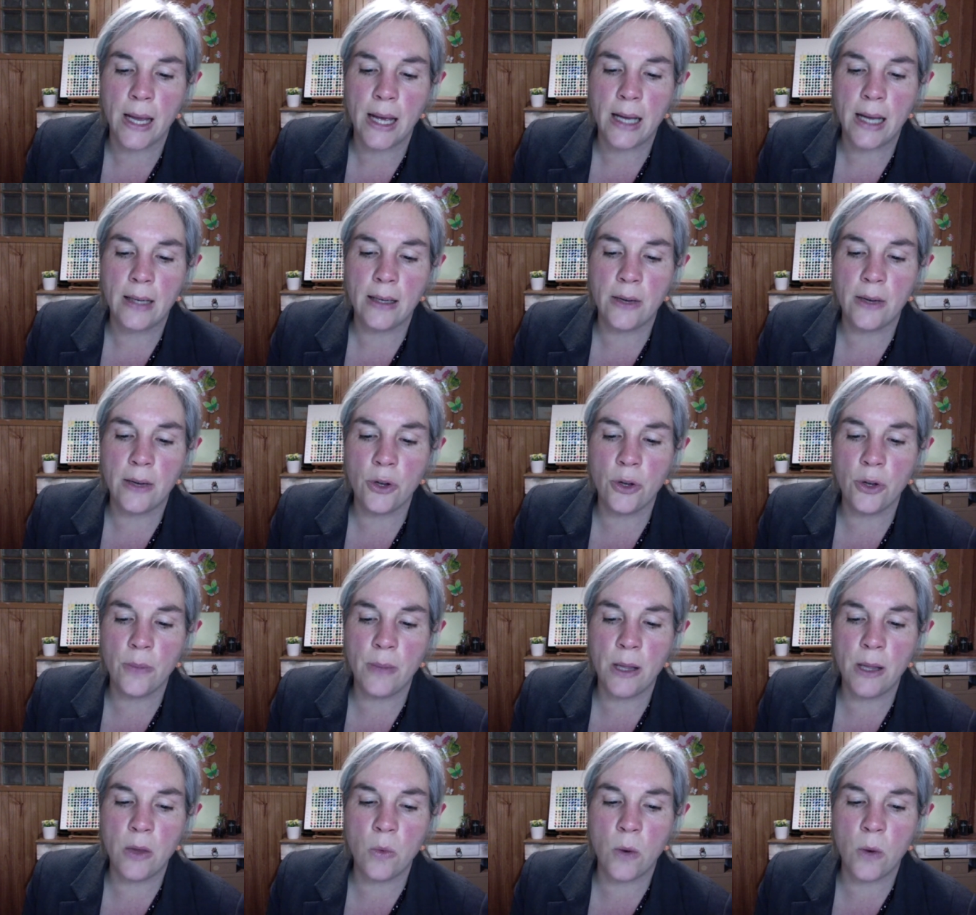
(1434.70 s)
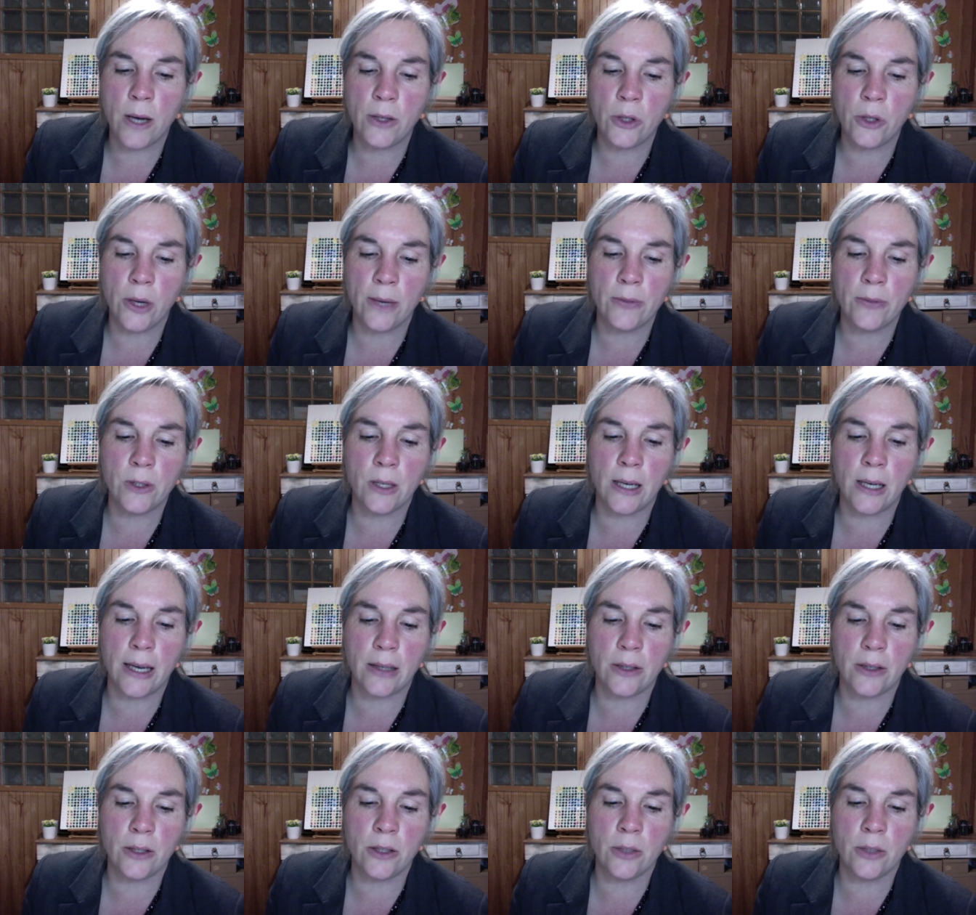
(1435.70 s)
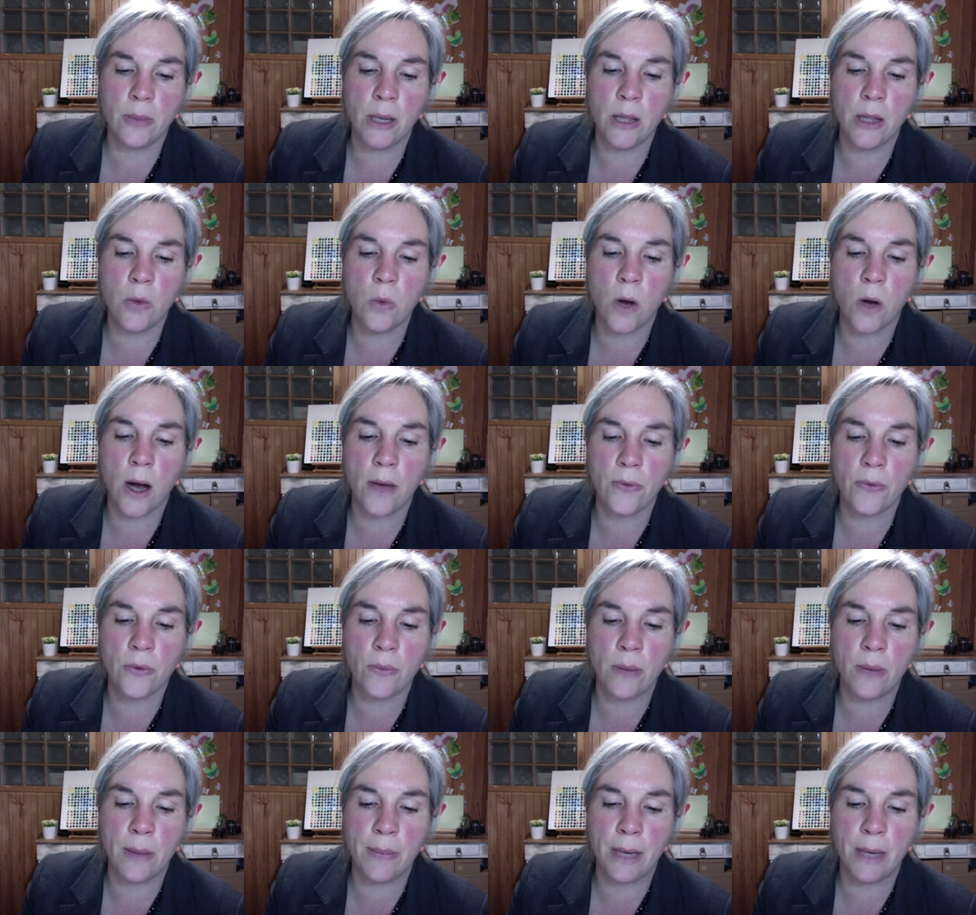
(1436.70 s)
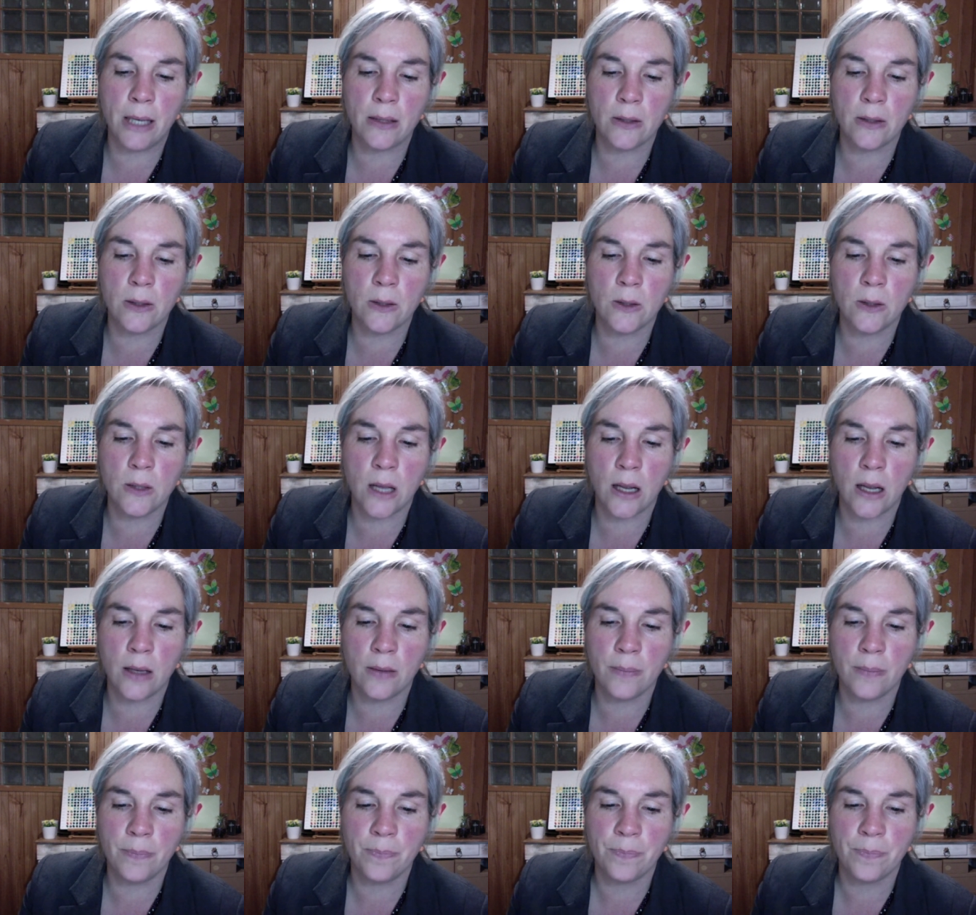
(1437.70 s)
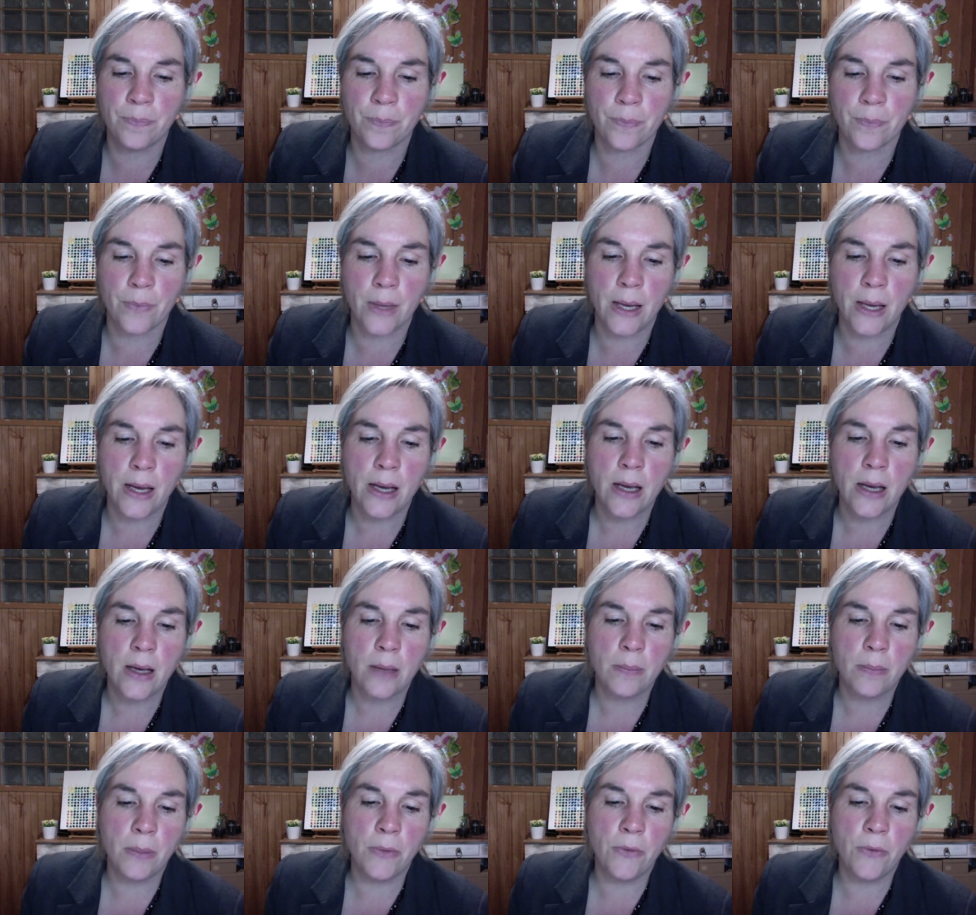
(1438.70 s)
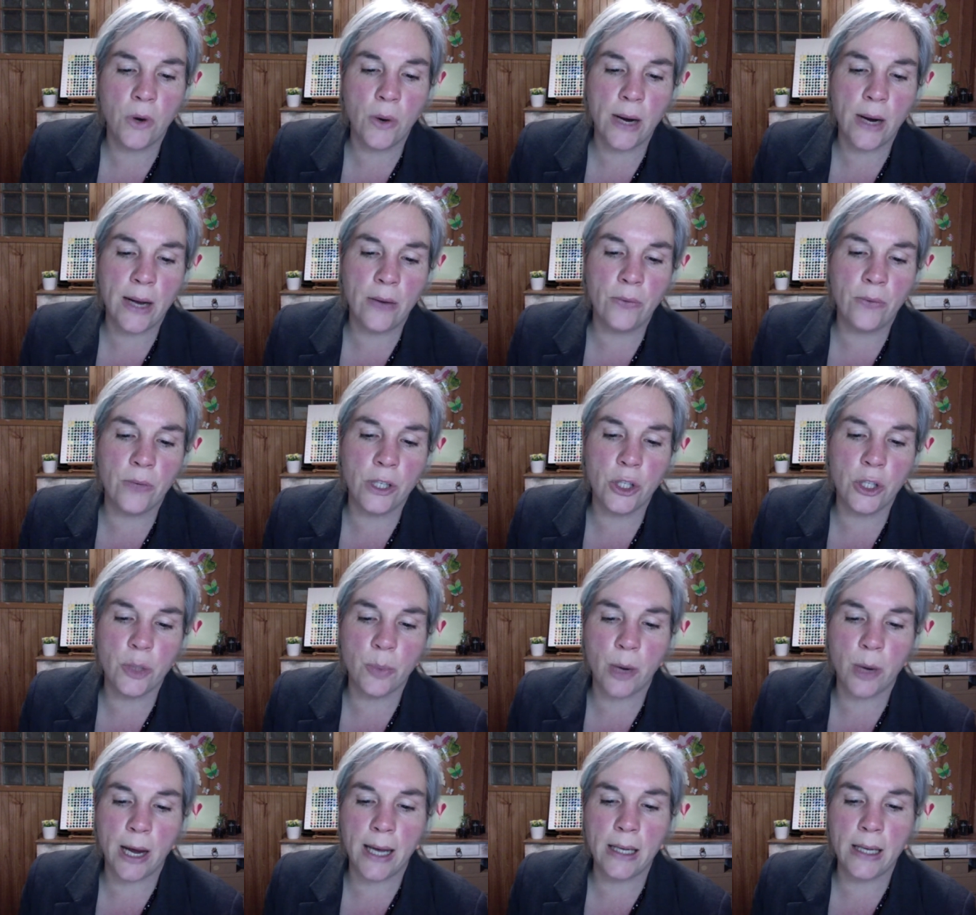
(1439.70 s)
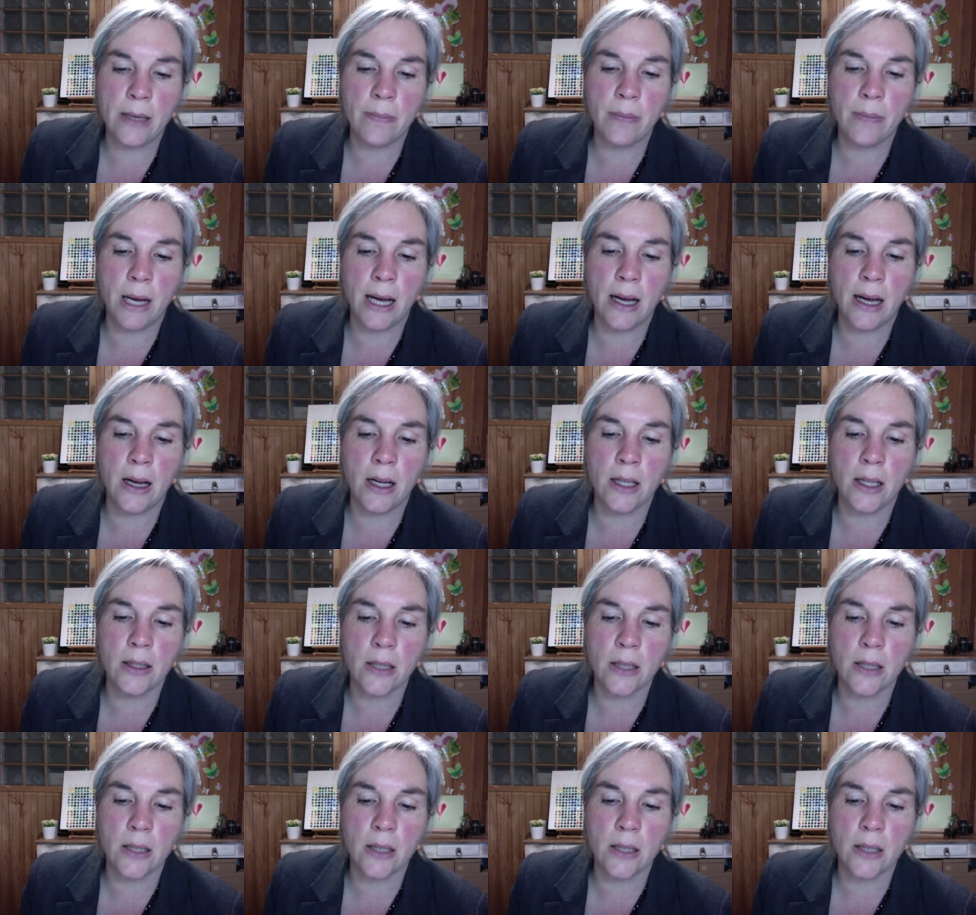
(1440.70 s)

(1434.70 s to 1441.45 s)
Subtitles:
Let her be the one you have selected to be the wife of my master's son. Before I had finished praying in my heart,